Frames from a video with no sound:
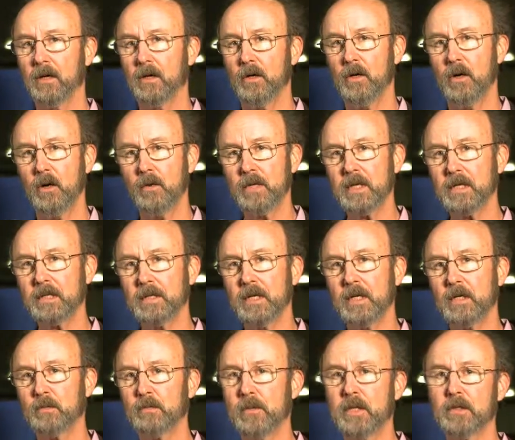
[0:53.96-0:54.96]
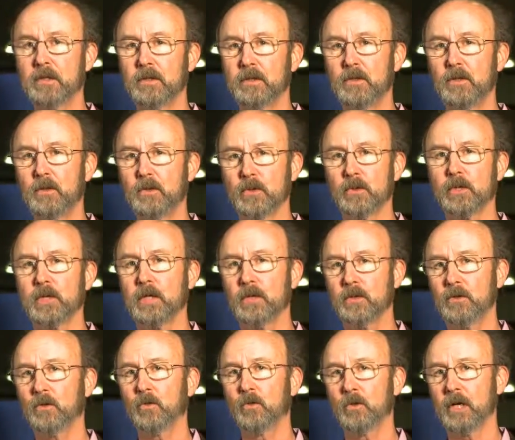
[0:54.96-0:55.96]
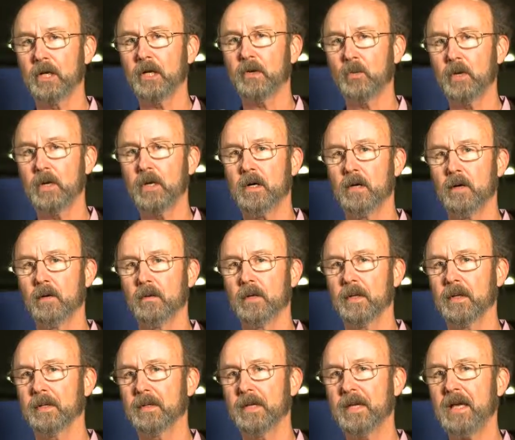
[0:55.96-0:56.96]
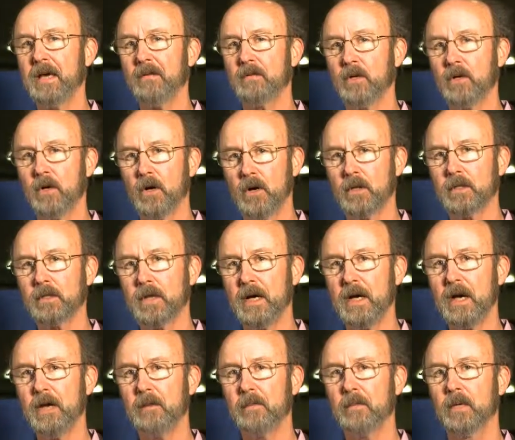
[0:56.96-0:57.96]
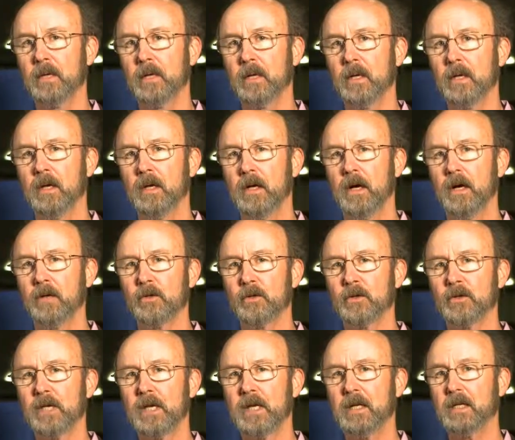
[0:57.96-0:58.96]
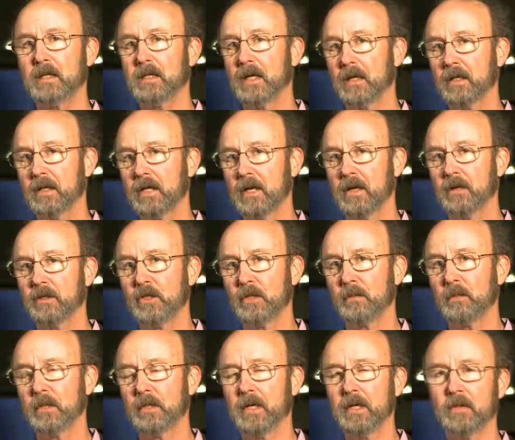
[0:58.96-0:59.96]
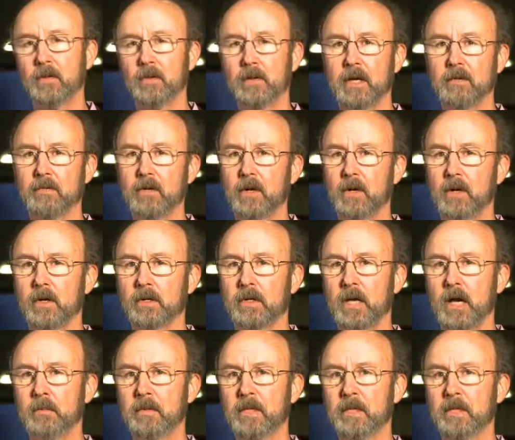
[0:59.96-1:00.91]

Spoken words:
All these things business users can do really well. They have a hard time understanding technology, but they don't have a hard time